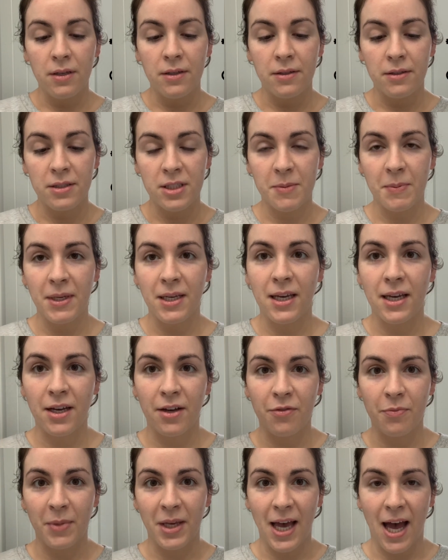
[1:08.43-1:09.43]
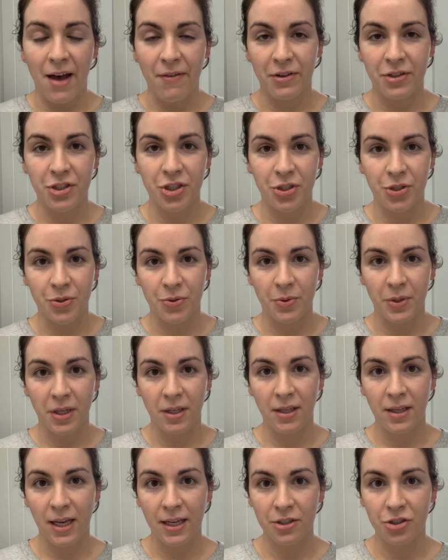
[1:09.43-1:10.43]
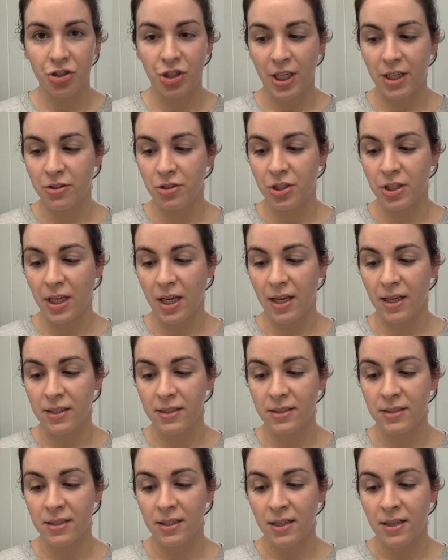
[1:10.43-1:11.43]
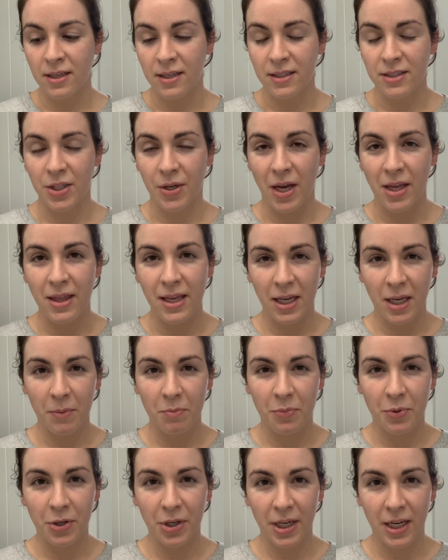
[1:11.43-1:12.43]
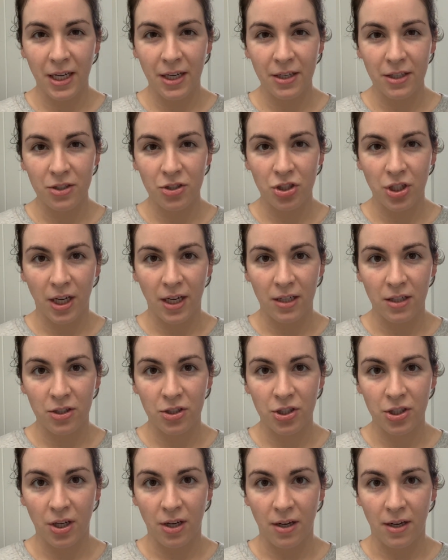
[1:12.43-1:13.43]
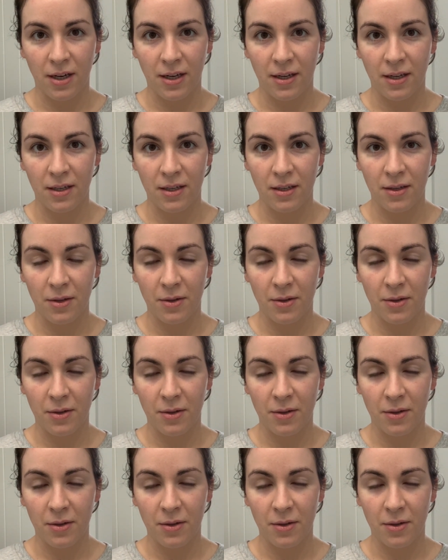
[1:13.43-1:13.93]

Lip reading: Speaking of me having to exchange things, so I think I'm a pretty good judge on